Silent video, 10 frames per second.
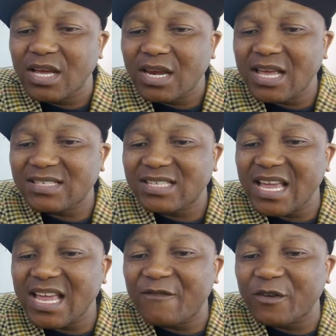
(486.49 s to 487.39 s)
let's say
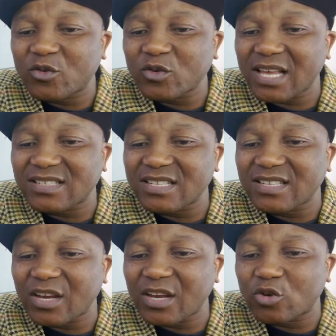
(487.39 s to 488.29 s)
if it was
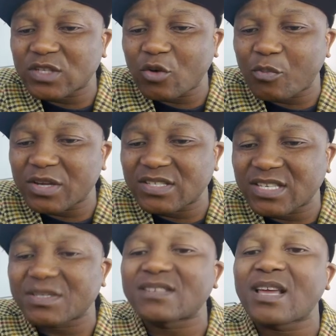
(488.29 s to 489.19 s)
elasticity equal to
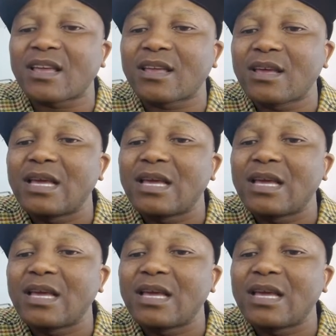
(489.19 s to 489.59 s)
0.6, I'm just saying,